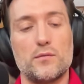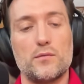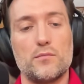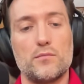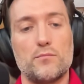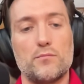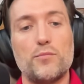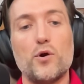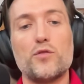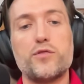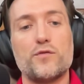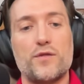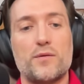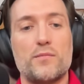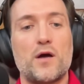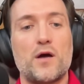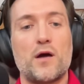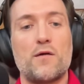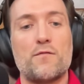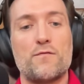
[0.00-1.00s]
both of them
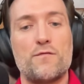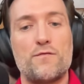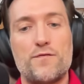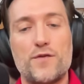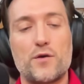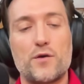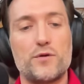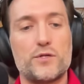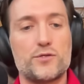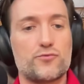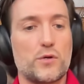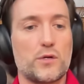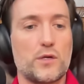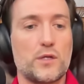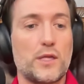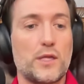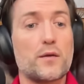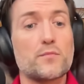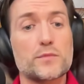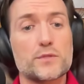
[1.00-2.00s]
have very strong
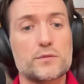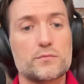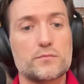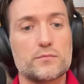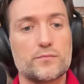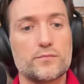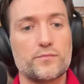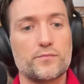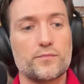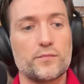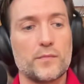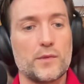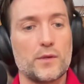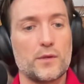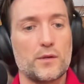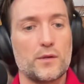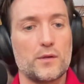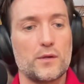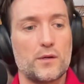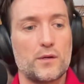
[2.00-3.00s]
claims.
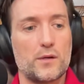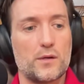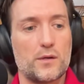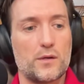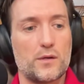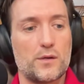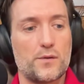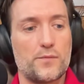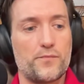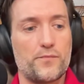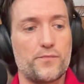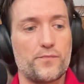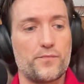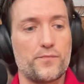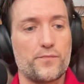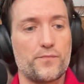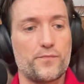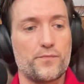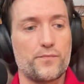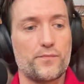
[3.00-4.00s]
Um,
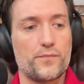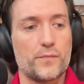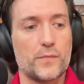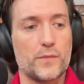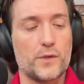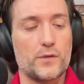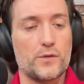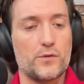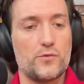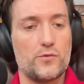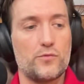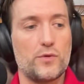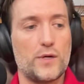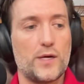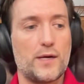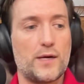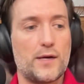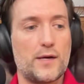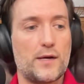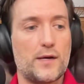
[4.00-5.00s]
you
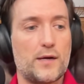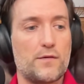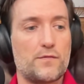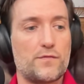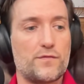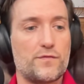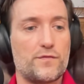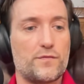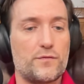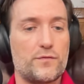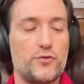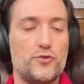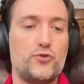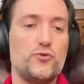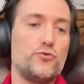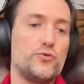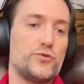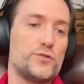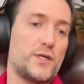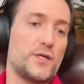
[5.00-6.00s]
have
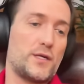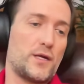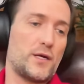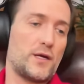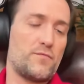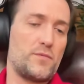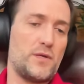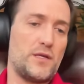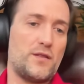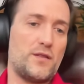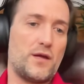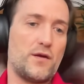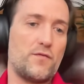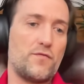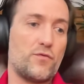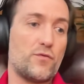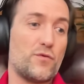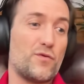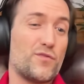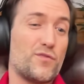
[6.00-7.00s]
Jews that have been there
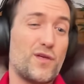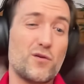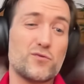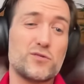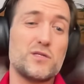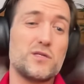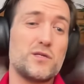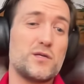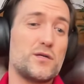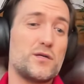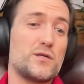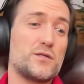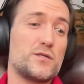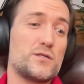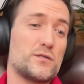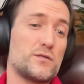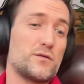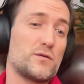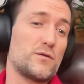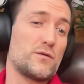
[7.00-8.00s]
for a thousand years,
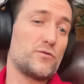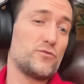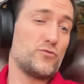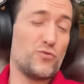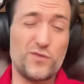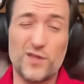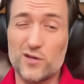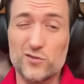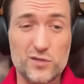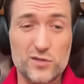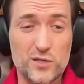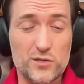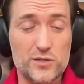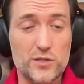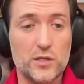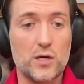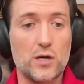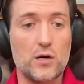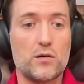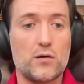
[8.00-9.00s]
two thousand years
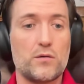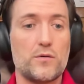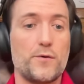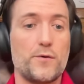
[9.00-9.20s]
ago,